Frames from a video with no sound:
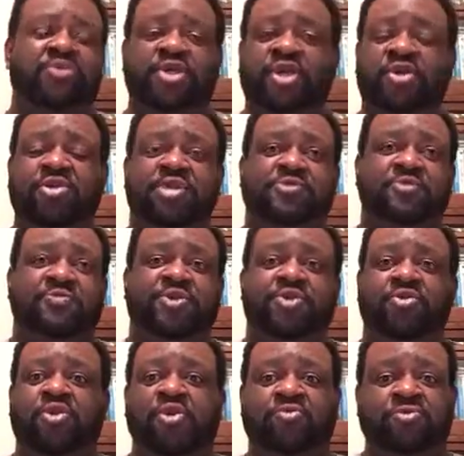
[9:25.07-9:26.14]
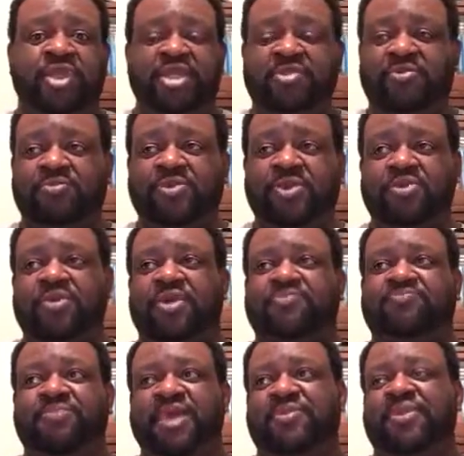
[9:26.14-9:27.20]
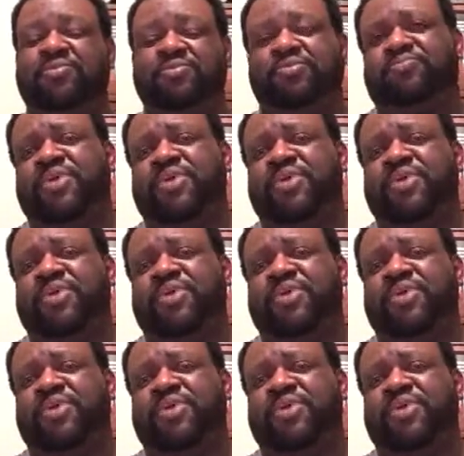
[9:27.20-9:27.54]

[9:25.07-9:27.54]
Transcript: hear this review or read the review and maybe